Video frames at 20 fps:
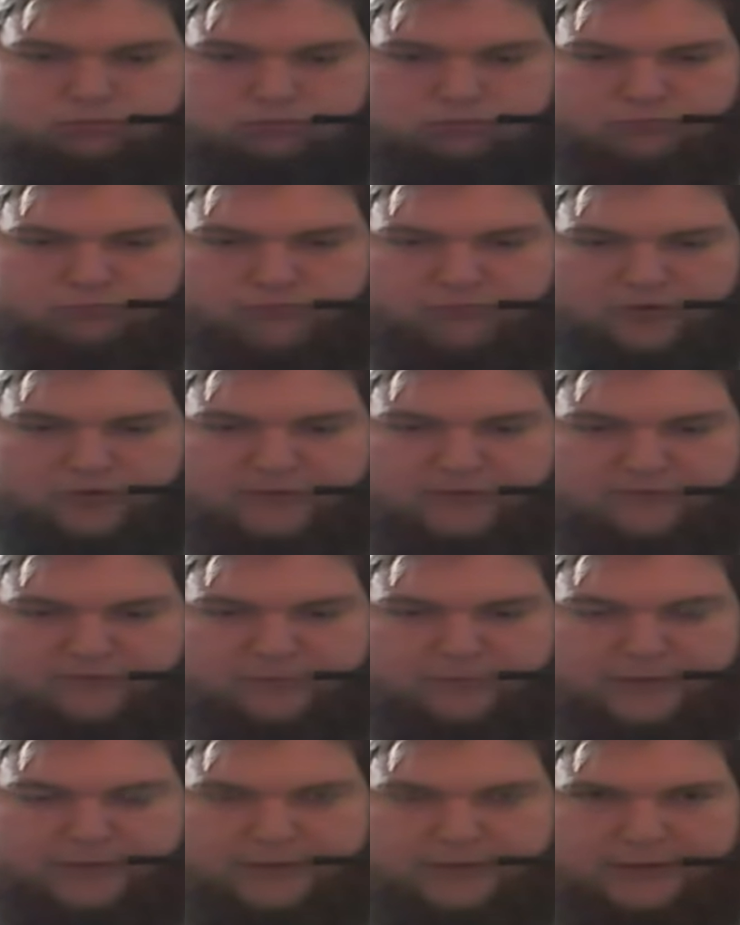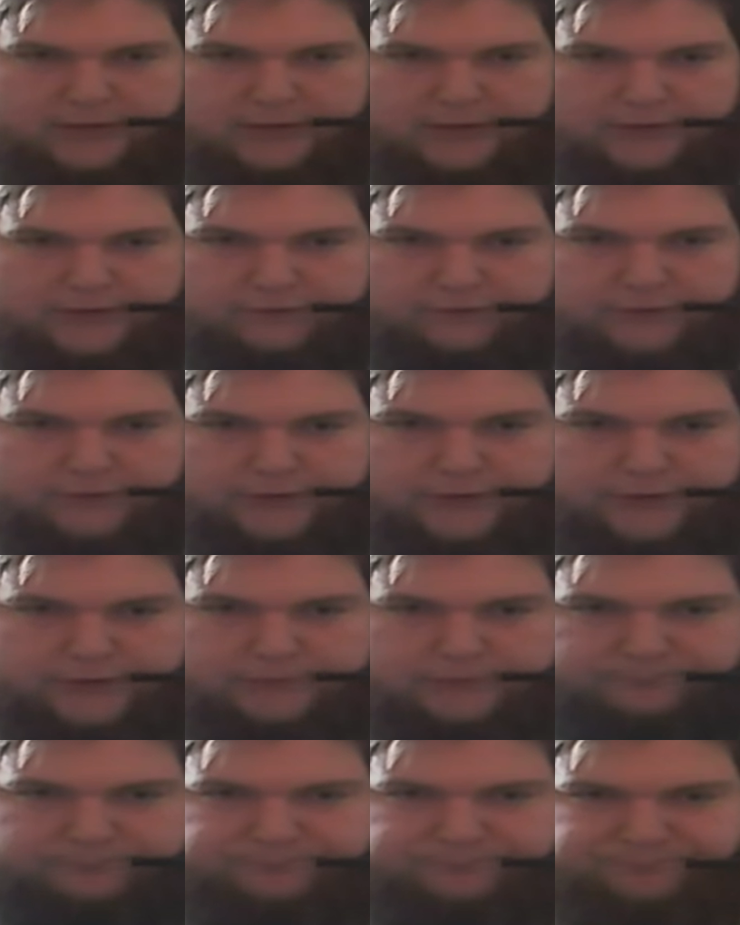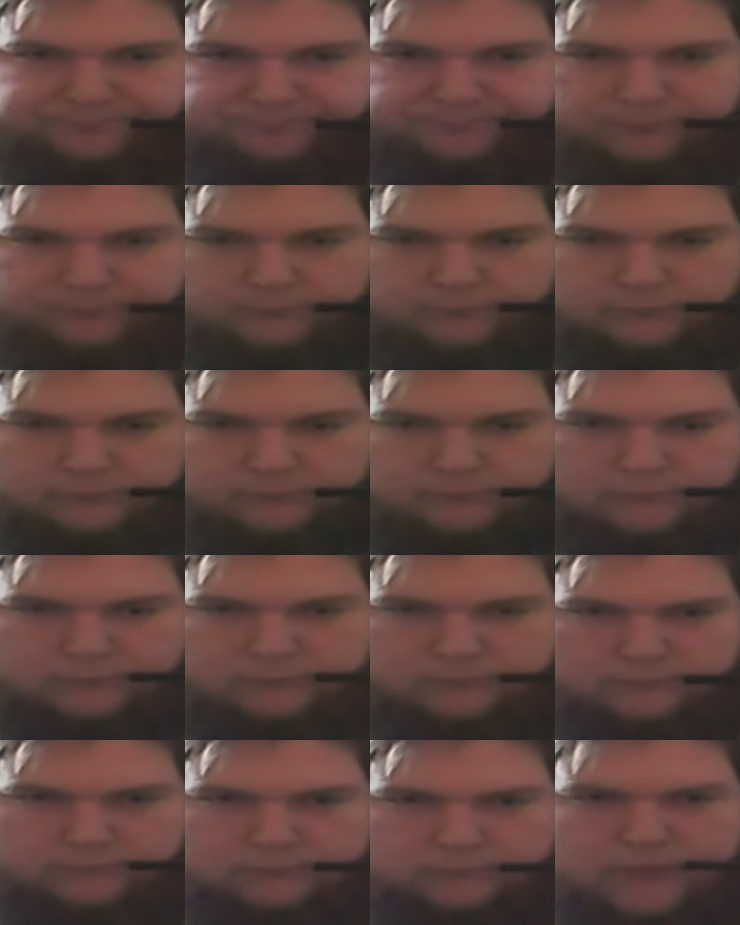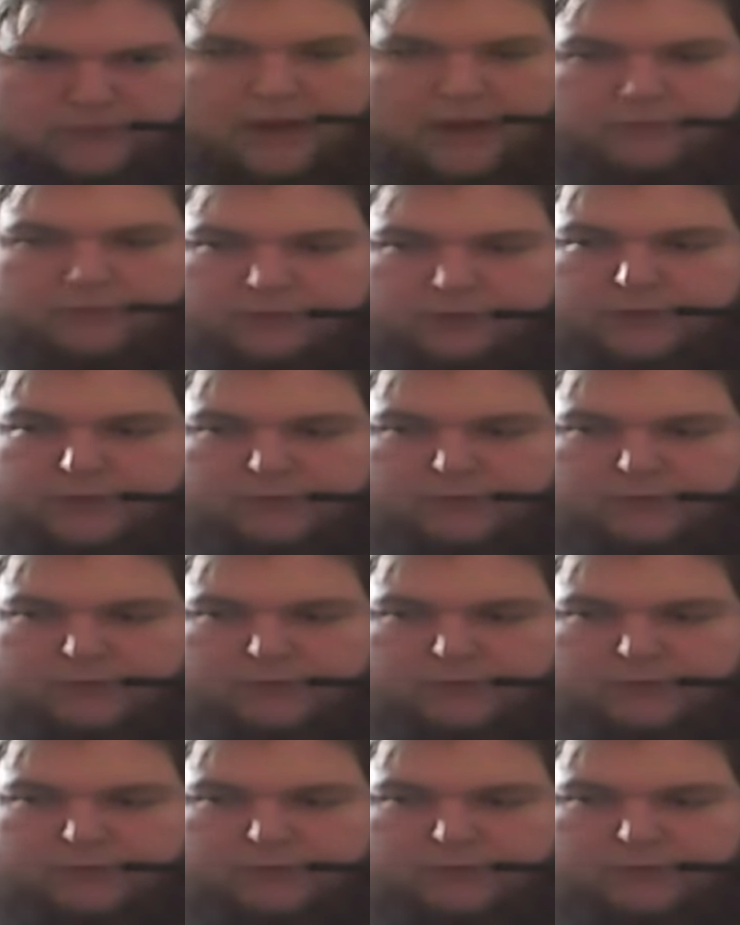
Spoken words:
So that's about it, guys. I really